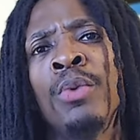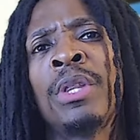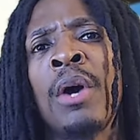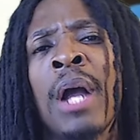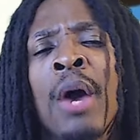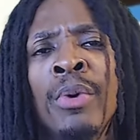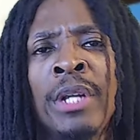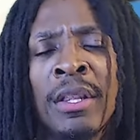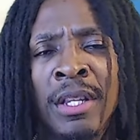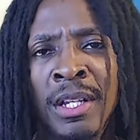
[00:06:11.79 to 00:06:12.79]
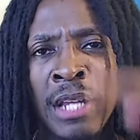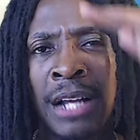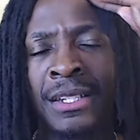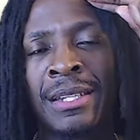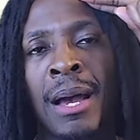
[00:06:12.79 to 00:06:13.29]
Without God, we're nothing. The
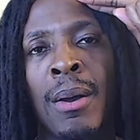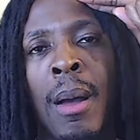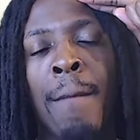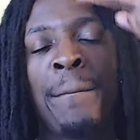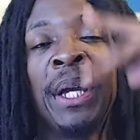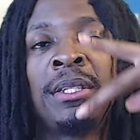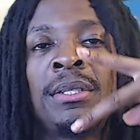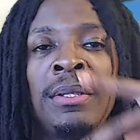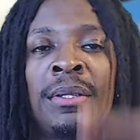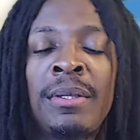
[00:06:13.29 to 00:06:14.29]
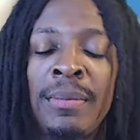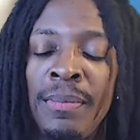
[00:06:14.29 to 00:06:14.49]
doctor's out. Peace.